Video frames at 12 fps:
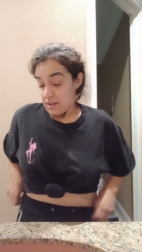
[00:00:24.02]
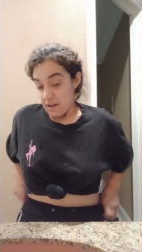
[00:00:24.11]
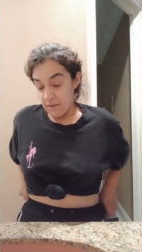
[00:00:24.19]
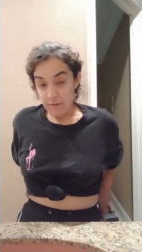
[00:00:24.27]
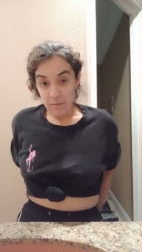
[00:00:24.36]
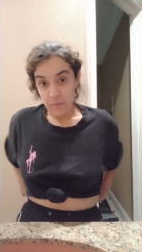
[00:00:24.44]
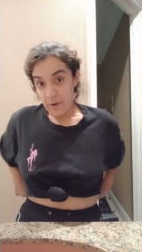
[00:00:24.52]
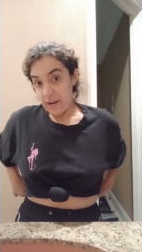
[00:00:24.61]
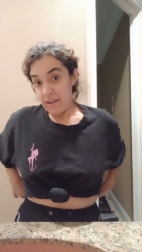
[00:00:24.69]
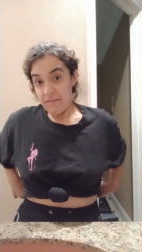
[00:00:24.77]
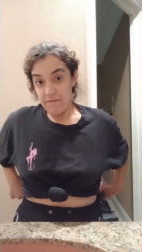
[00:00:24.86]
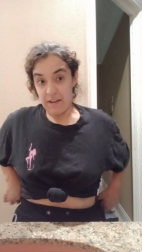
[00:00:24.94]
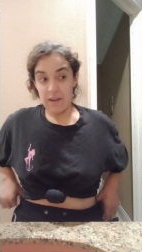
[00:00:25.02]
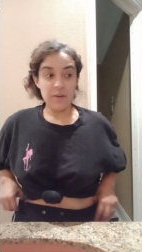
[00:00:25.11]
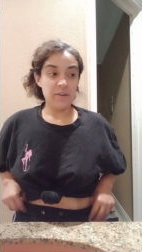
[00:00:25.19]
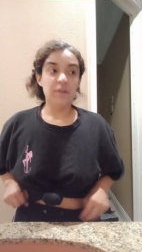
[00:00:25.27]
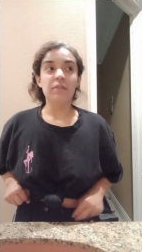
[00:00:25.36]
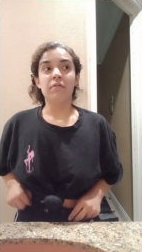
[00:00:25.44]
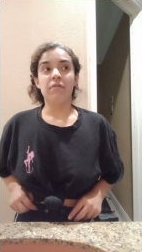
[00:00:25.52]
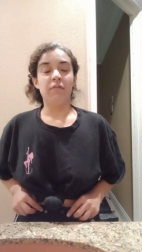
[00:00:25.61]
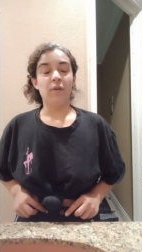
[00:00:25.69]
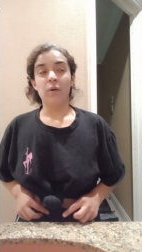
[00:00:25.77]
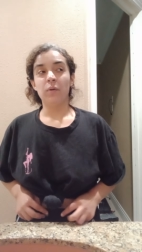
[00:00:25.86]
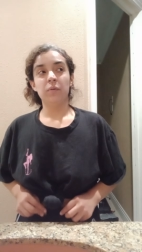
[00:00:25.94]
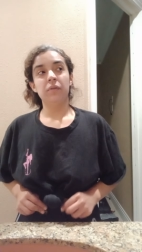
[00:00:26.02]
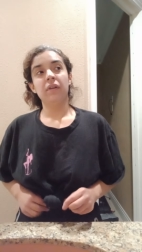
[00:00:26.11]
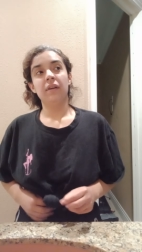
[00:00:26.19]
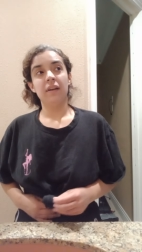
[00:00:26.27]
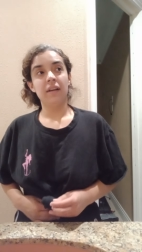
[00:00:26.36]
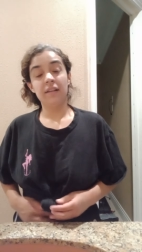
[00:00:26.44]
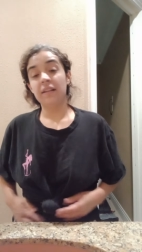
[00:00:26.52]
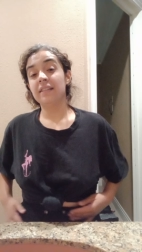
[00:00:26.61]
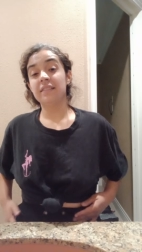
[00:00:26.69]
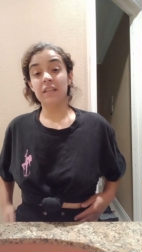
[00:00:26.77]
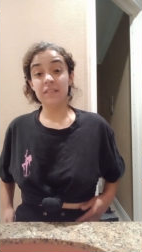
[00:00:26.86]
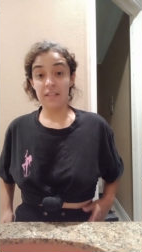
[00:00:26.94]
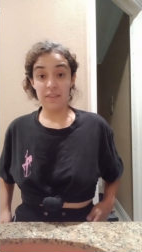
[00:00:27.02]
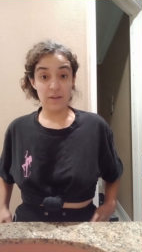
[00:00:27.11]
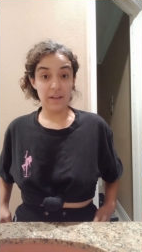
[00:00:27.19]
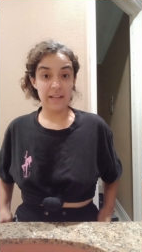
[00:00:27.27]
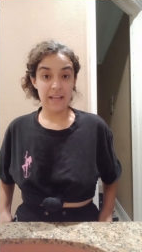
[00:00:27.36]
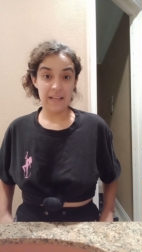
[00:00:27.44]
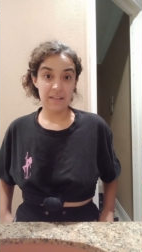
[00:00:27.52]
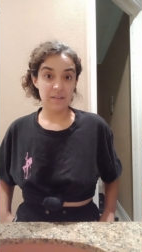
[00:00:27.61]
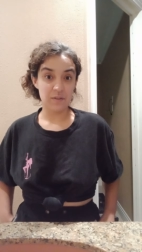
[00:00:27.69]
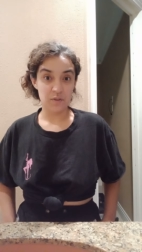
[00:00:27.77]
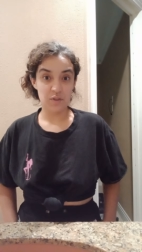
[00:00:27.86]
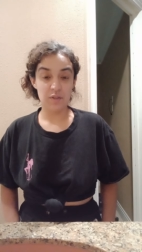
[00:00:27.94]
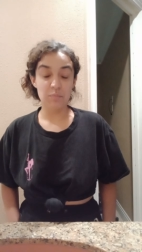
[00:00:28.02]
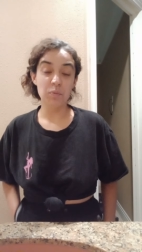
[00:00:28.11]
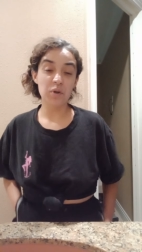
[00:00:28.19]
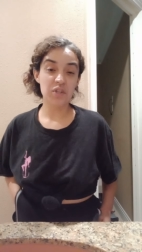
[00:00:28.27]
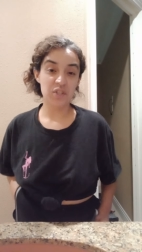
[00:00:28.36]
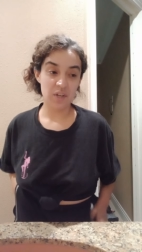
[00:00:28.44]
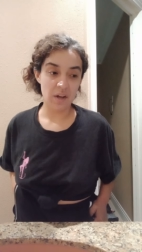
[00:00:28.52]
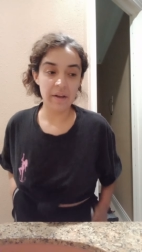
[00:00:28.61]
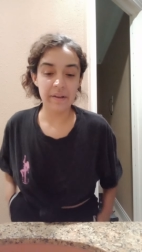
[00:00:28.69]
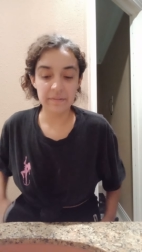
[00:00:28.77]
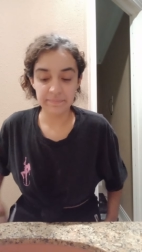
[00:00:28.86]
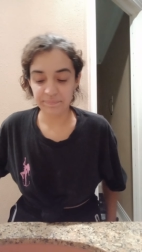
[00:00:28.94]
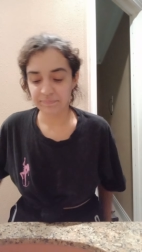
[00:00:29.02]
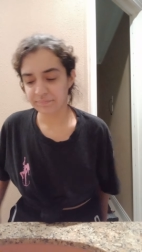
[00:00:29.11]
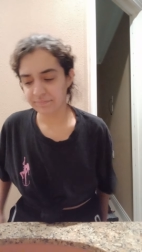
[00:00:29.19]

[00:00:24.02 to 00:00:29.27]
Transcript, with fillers: And from what I found on her phone, it sounds like they're getting their smush on